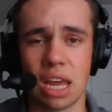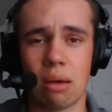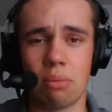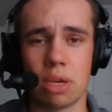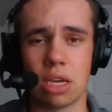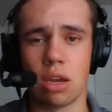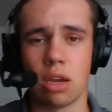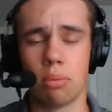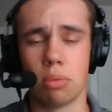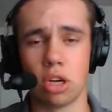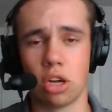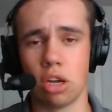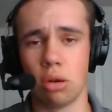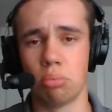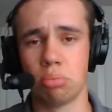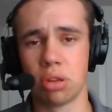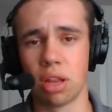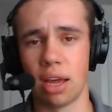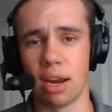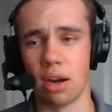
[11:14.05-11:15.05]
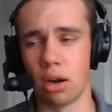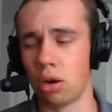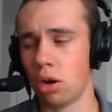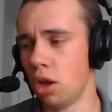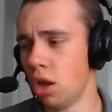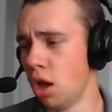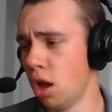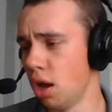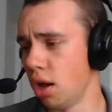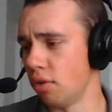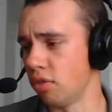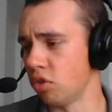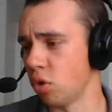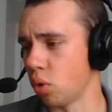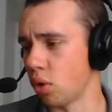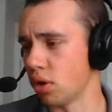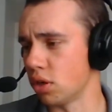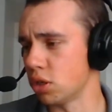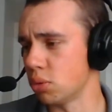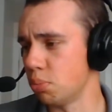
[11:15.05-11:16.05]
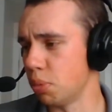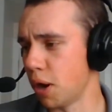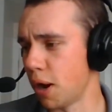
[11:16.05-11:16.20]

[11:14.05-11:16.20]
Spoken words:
can't become a good player, of course.